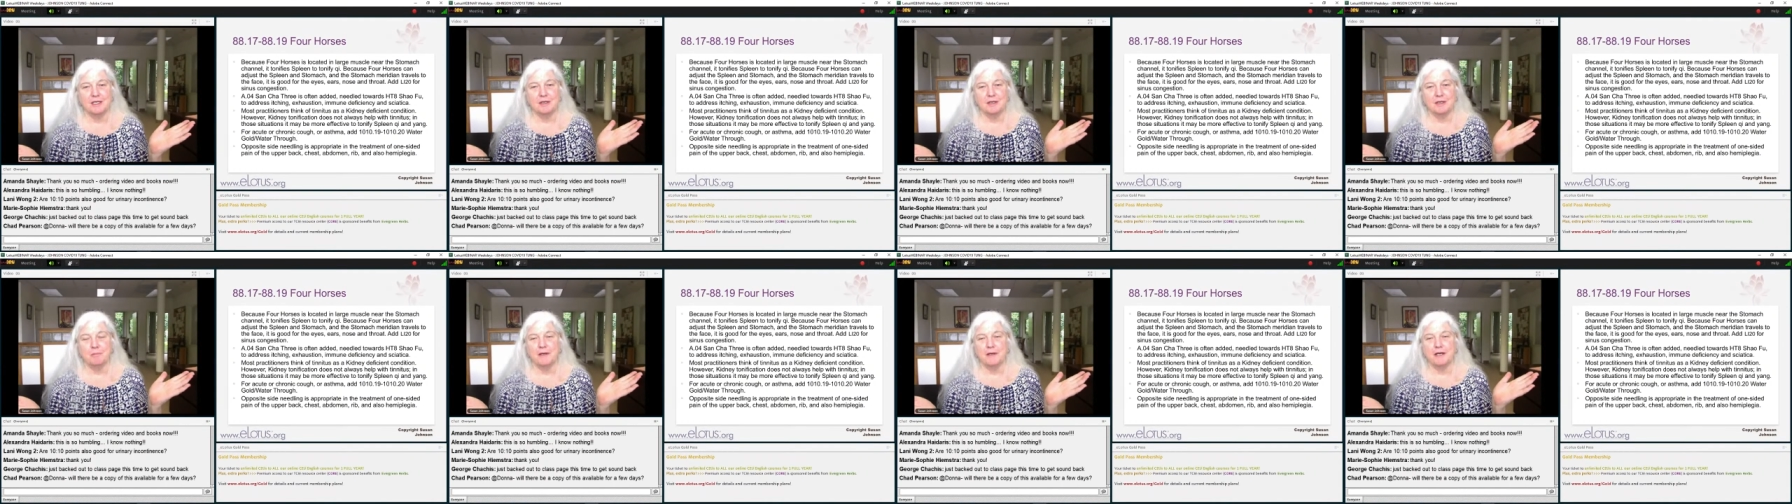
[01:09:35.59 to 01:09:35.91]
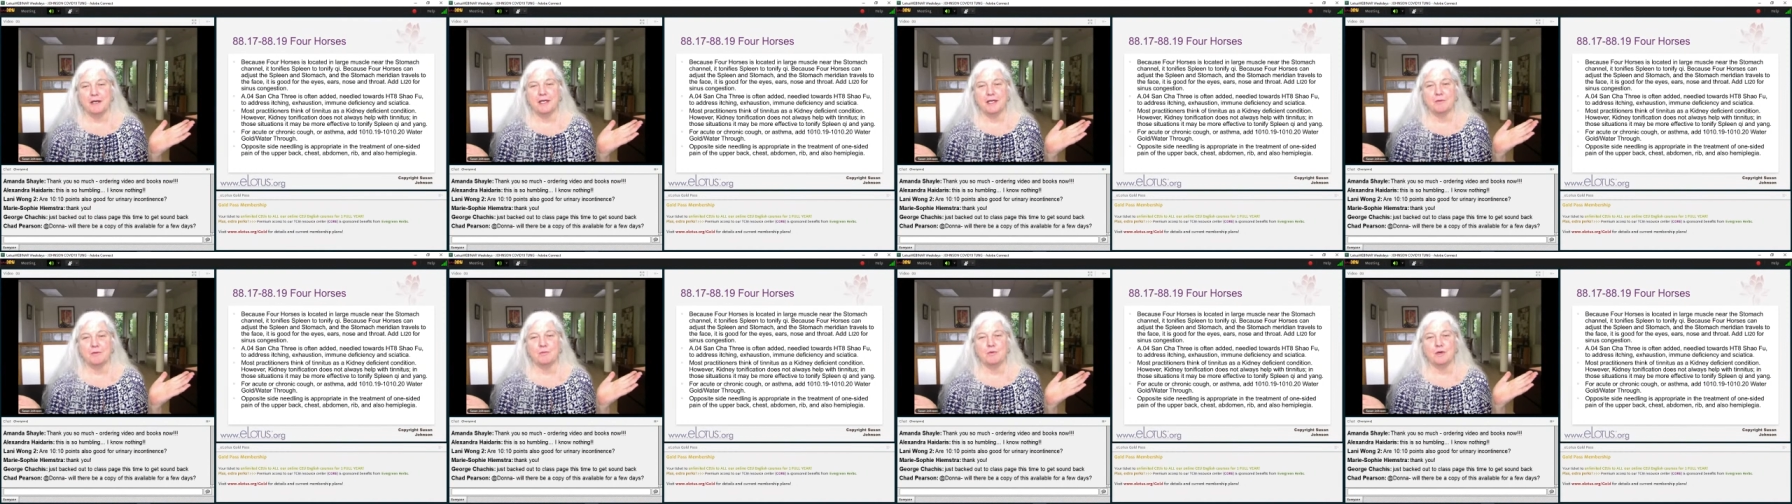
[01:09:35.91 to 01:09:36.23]

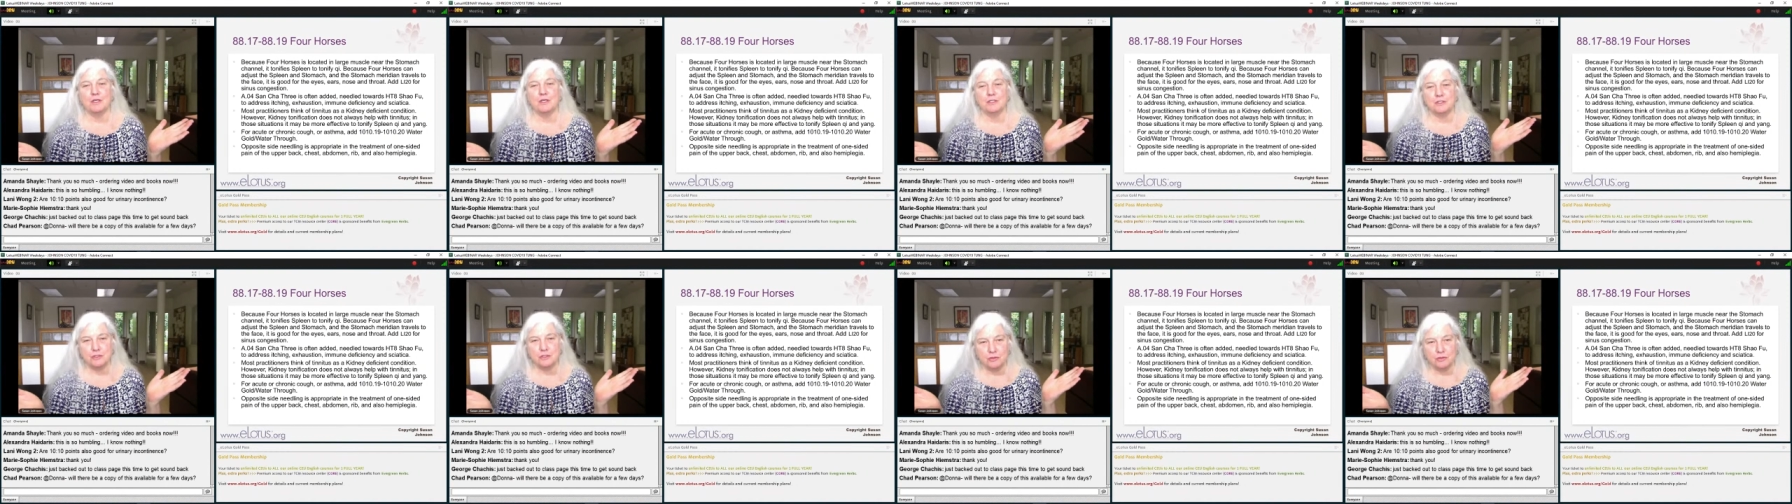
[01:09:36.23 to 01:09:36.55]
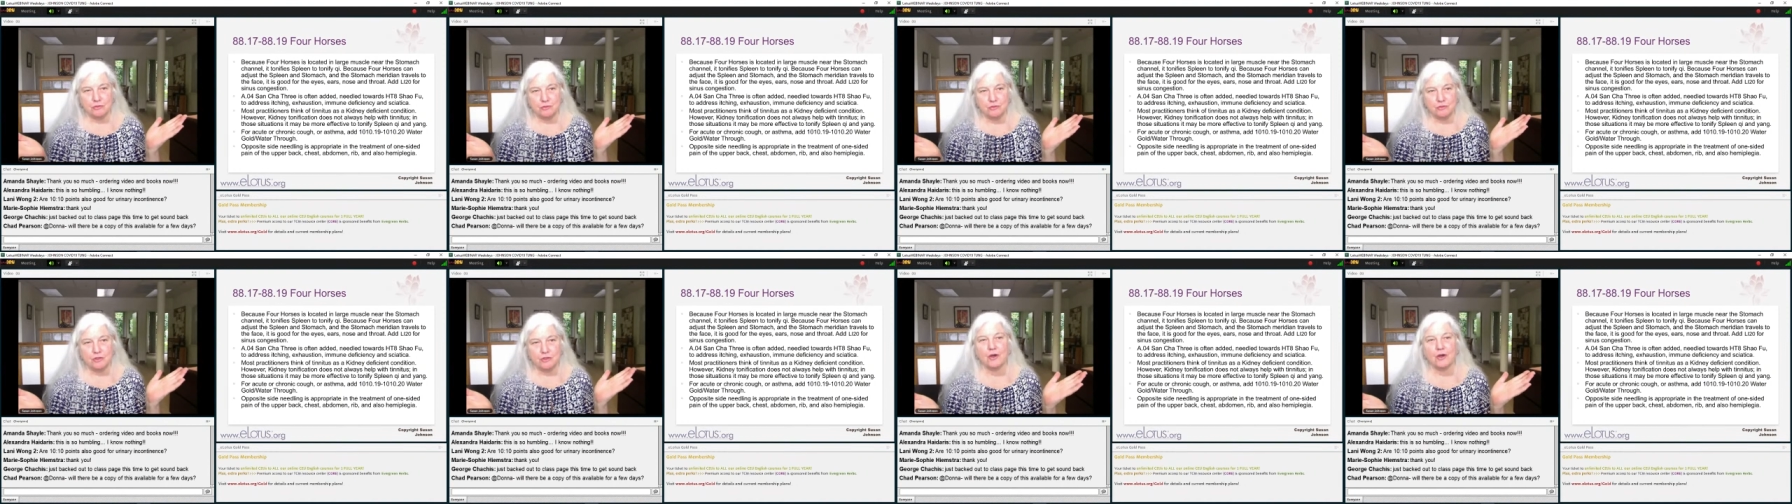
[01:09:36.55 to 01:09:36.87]
But once
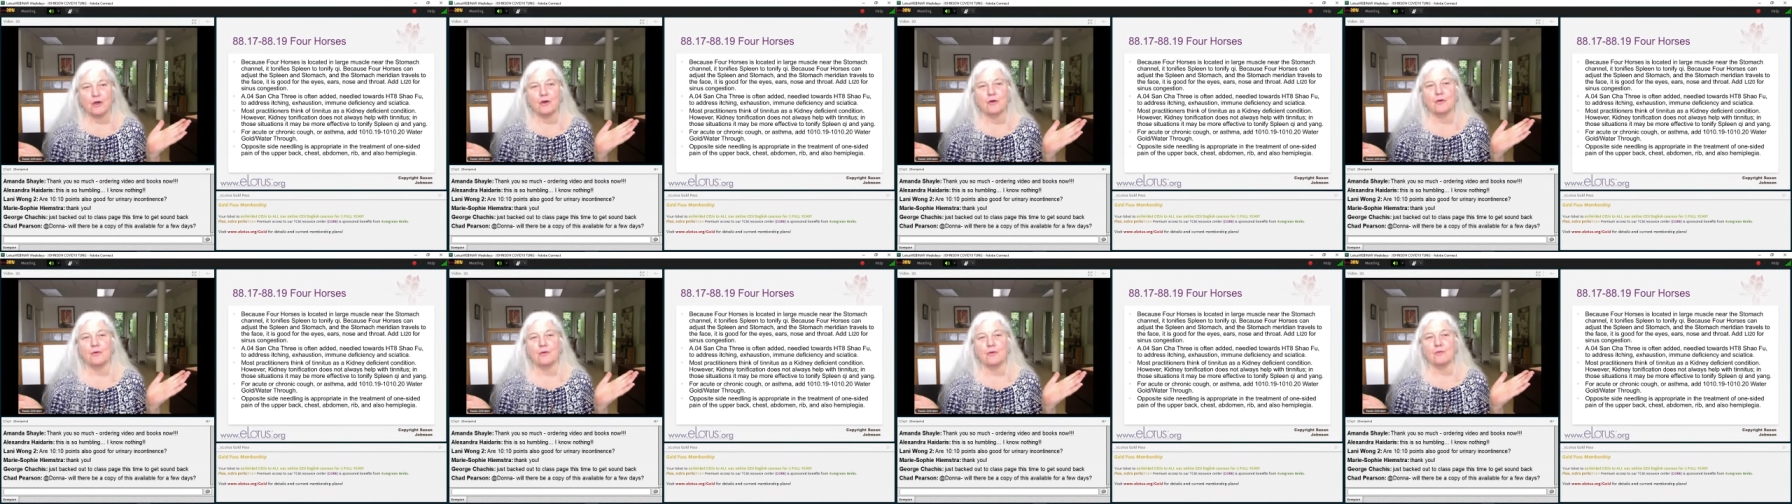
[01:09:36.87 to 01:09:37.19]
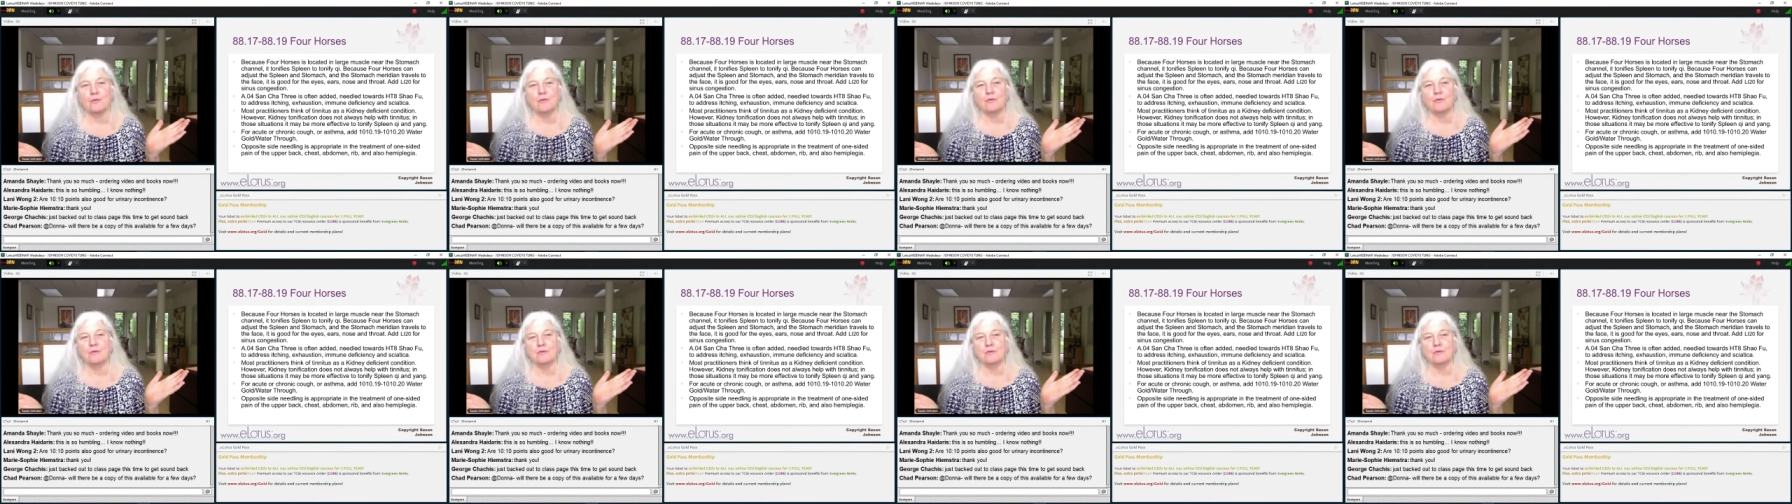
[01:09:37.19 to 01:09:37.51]
you
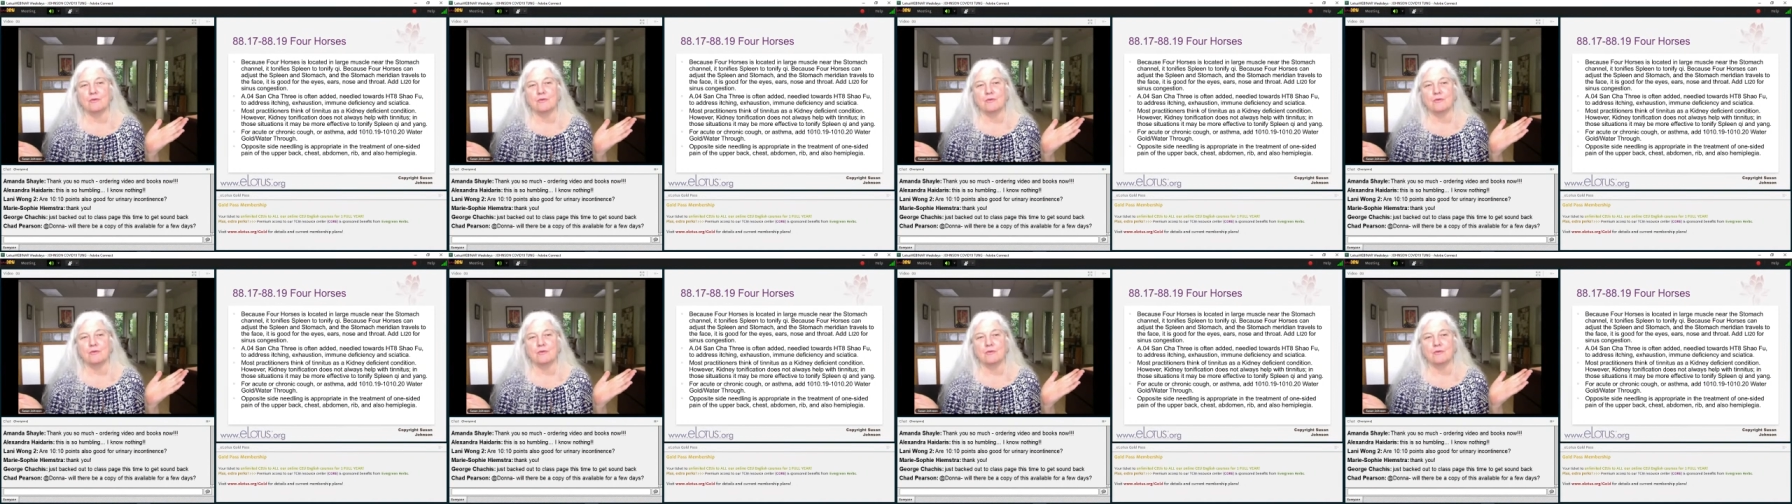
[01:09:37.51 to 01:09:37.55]
know